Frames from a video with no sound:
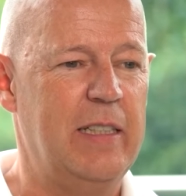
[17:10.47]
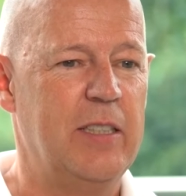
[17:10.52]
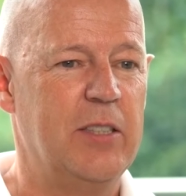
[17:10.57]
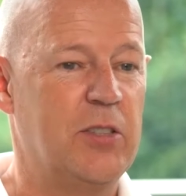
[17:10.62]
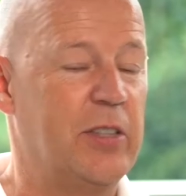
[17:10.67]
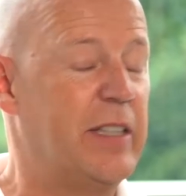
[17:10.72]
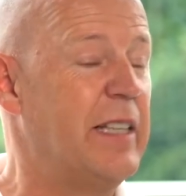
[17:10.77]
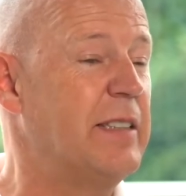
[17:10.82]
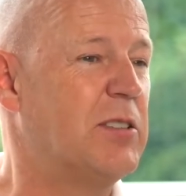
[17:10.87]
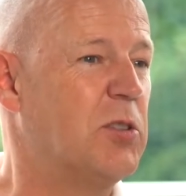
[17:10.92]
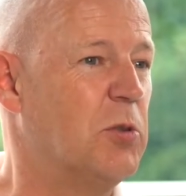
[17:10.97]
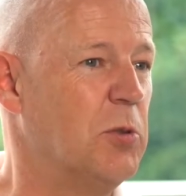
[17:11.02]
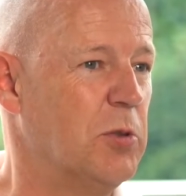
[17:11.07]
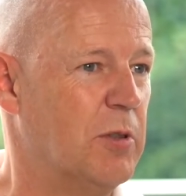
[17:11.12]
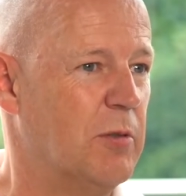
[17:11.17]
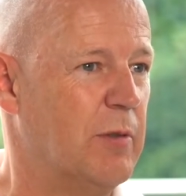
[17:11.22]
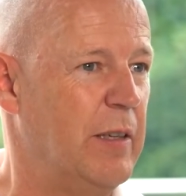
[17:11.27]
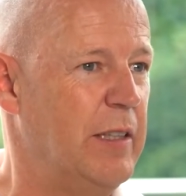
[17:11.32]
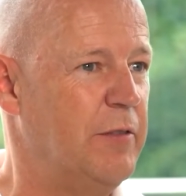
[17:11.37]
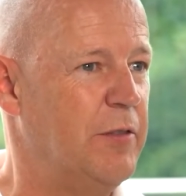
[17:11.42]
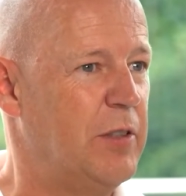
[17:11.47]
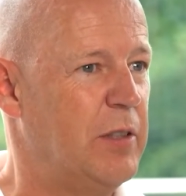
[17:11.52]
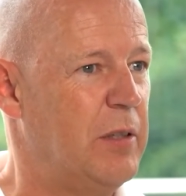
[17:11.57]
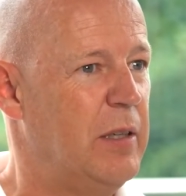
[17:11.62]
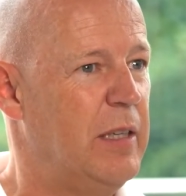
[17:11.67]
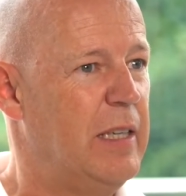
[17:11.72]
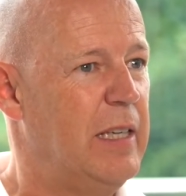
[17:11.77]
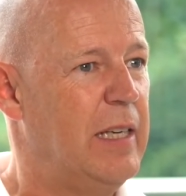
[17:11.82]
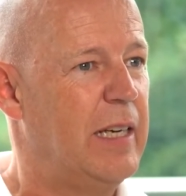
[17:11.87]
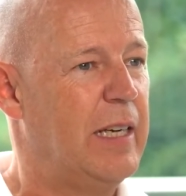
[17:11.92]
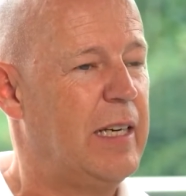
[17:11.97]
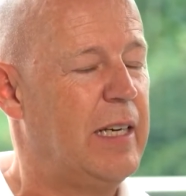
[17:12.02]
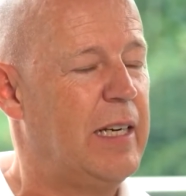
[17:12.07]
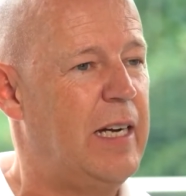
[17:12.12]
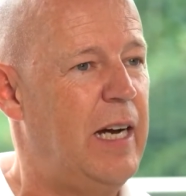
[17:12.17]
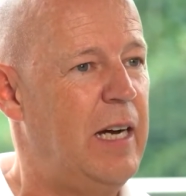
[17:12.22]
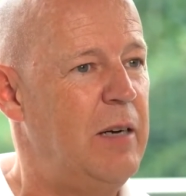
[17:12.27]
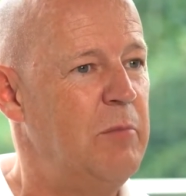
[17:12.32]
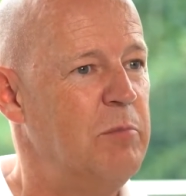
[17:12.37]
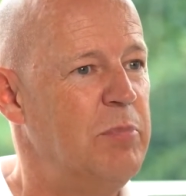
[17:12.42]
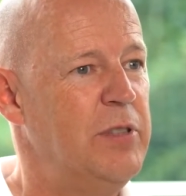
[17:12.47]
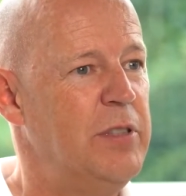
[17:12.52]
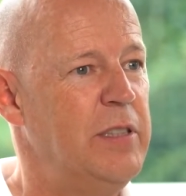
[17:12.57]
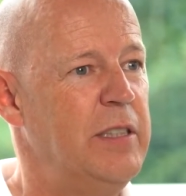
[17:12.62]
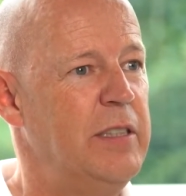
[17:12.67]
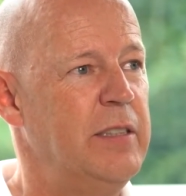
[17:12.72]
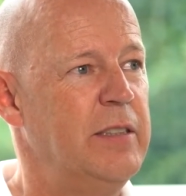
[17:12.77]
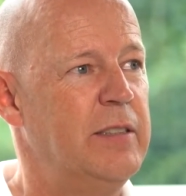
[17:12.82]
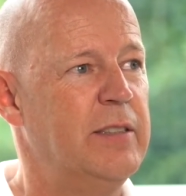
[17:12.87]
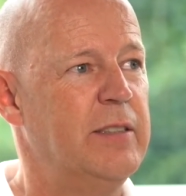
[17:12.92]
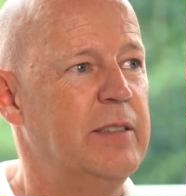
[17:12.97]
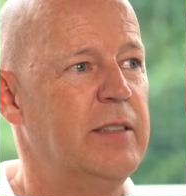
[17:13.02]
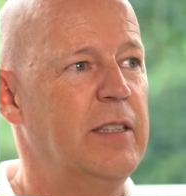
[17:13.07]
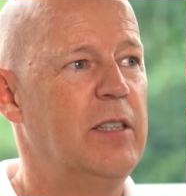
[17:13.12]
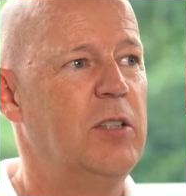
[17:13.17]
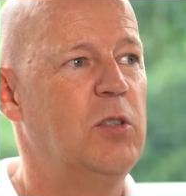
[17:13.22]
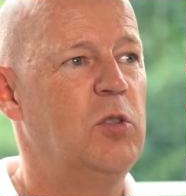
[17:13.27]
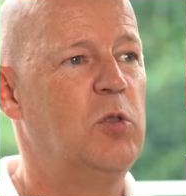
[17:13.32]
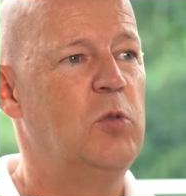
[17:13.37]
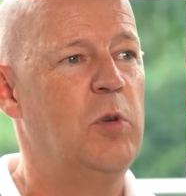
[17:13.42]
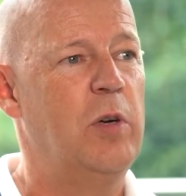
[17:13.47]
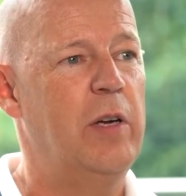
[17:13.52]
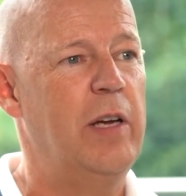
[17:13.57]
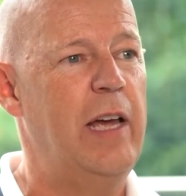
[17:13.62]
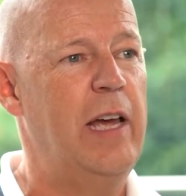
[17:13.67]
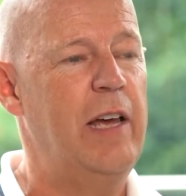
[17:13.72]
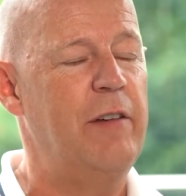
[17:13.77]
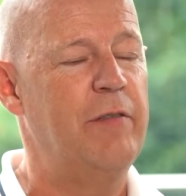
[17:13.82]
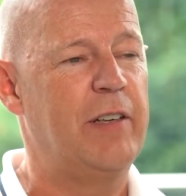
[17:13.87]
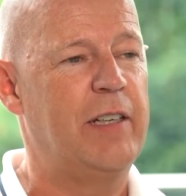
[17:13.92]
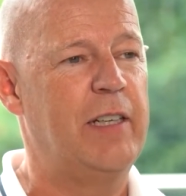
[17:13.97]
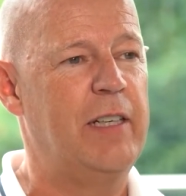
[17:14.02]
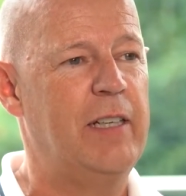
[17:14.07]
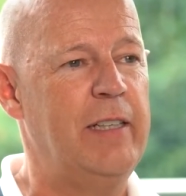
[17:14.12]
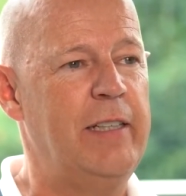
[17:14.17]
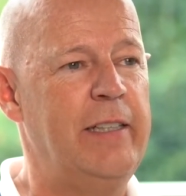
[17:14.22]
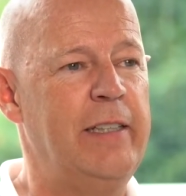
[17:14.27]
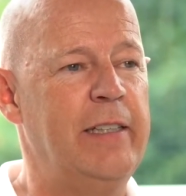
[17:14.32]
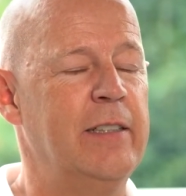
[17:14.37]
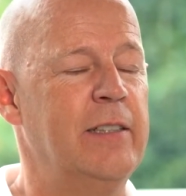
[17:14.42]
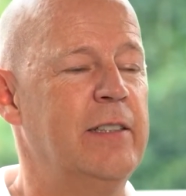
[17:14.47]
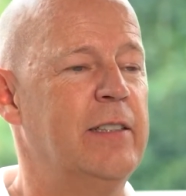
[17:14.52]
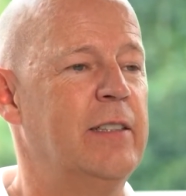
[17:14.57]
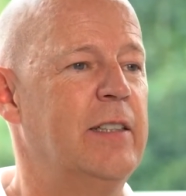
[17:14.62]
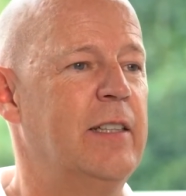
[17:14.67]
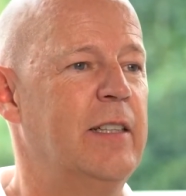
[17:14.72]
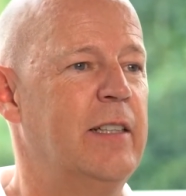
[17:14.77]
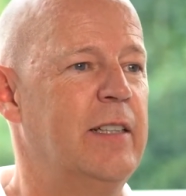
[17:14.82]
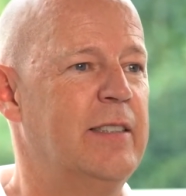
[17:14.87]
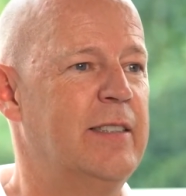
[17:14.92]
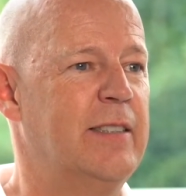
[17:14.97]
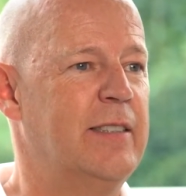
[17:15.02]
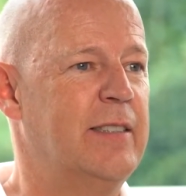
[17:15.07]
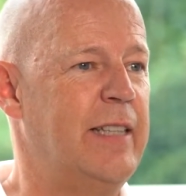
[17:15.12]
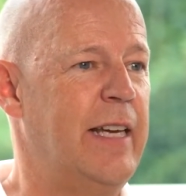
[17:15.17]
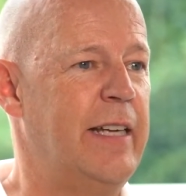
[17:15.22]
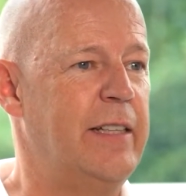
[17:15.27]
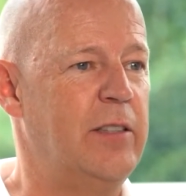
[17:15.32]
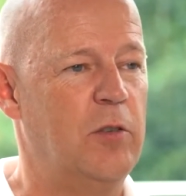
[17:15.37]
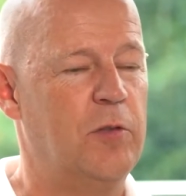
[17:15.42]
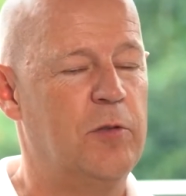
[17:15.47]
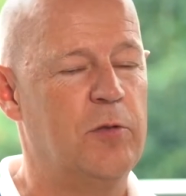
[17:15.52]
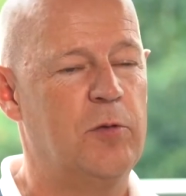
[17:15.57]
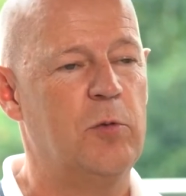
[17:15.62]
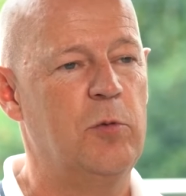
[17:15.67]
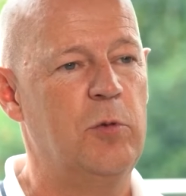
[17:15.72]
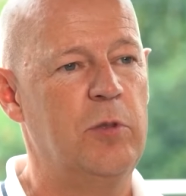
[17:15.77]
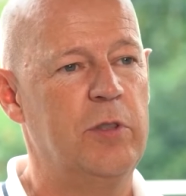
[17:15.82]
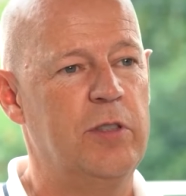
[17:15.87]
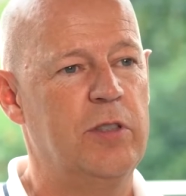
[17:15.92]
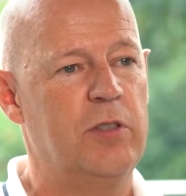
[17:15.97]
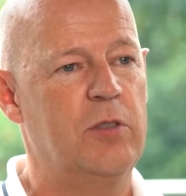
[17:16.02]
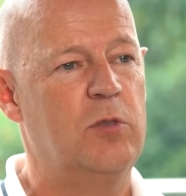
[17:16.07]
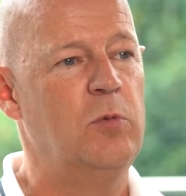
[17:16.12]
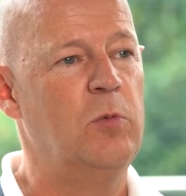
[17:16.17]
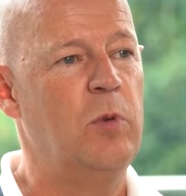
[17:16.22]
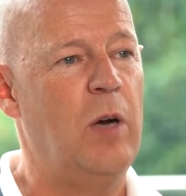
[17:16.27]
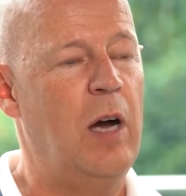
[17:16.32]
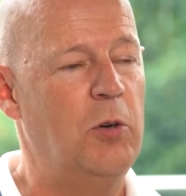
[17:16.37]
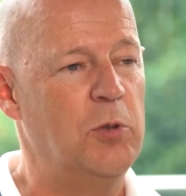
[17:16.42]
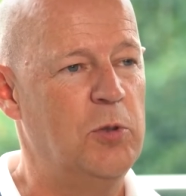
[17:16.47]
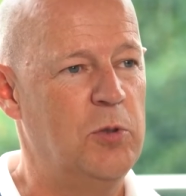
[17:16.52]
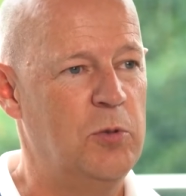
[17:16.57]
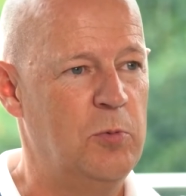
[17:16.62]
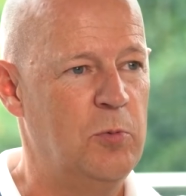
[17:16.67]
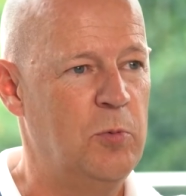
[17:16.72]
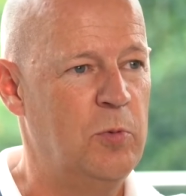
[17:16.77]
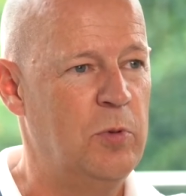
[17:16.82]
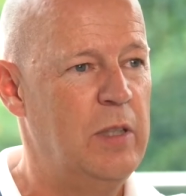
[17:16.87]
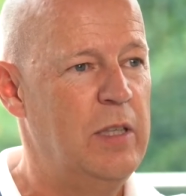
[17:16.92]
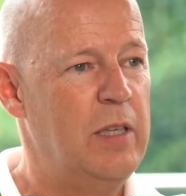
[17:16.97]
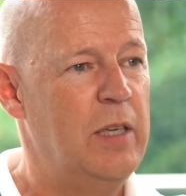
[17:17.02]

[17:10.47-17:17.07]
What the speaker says: So that's good, right? For the companies to have a clear set of rules to how to